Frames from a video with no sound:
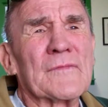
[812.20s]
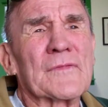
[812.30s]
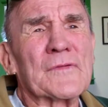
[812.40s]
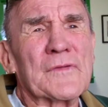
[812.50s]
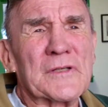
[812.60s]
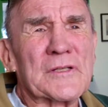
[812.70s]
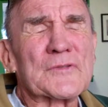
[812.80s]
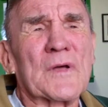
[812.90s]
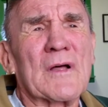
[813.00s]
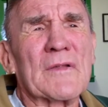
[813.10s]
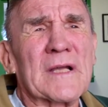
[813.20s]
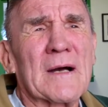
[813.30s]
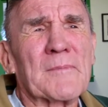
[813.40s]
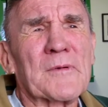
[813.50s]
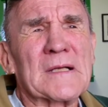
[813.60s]
Through the years of all the
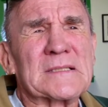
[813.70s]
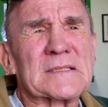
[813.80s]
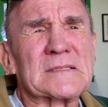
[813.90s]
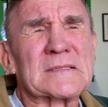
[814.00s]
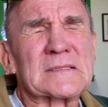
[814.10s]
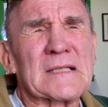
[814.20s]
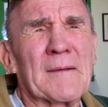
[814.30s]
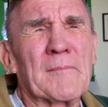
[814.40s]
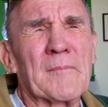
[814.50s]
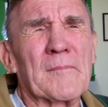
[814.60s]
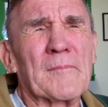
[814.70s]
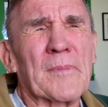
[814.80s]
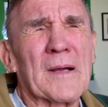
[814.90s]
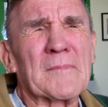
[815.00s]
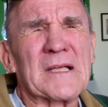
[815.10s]
operations,
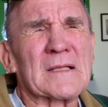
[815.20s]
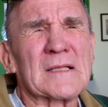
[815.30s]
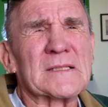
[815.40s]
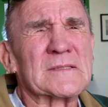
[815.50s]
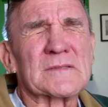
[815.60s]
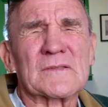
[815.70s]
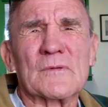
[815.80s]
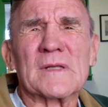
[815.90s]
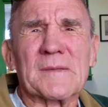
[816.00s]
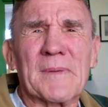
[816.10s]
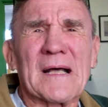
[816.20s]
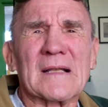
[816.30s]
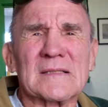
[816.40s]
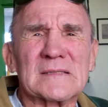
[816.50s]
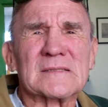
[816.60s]
probably at least 20
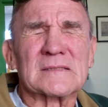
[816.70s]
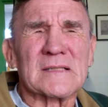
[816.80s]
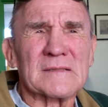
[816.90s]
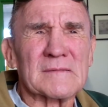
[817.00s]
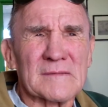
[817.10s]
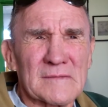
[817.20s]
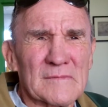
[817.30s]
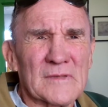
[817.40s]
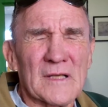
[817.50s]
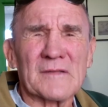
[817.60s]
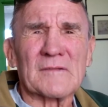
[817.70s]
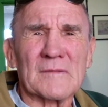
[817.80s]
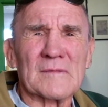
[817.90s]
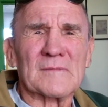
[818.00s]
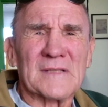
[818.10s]
pilots that got
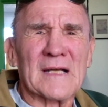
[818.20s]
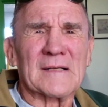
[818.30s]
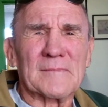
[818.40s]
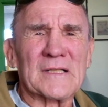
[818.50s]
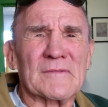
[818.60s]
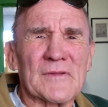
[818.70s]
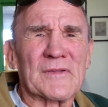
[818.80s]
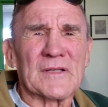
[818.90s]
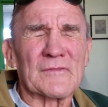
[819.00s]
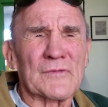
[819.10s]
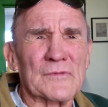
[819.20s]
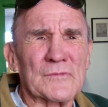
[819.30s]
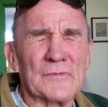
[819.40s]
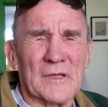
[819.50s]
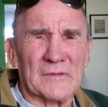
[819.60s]
their time and everything
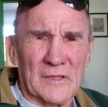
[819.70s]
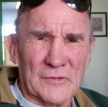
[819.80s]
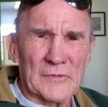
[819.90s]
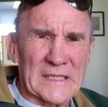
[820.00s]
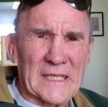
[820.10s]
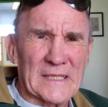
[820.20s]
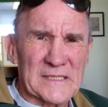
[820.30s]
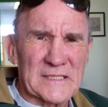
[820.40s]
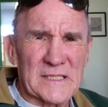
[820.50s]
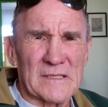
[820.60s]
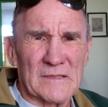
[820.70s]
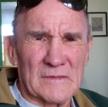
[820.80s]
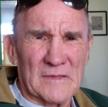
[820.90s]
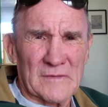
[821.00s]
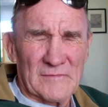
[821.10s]
through Greene County Center
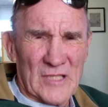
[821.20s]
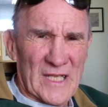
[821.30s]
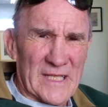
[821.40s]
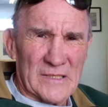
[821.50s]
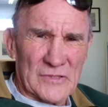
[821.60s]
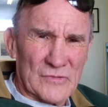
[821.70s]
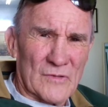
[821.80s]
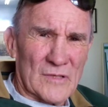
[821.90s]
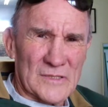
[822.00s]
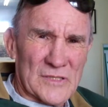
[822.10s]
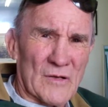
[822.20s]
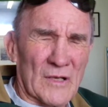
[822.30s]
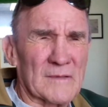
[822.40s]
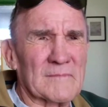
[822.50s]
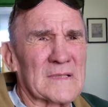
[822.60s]
of Atlanta, New Orleans,
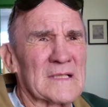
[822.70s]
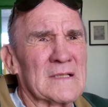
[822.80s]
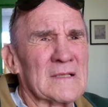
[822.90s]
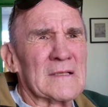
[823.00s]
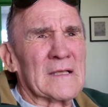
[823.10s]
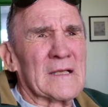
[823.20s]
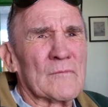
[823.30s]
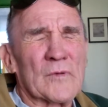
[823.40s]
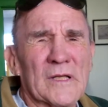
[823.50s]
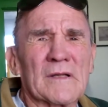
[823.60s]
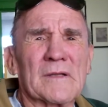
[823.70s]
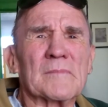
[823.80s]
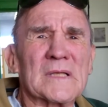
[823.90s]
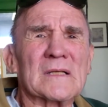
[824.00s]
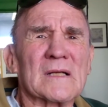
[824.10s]
all of them, and went on to
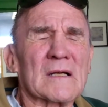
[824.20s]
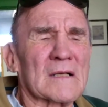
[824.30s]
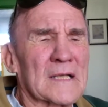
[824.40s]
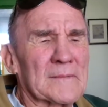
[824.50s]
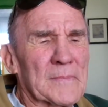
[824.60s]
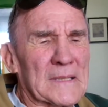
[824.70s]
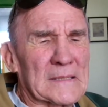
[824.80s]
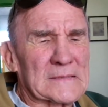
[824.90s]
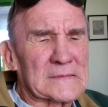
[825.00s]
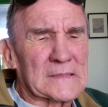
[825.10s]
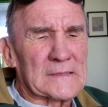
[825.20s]
be airline pilots,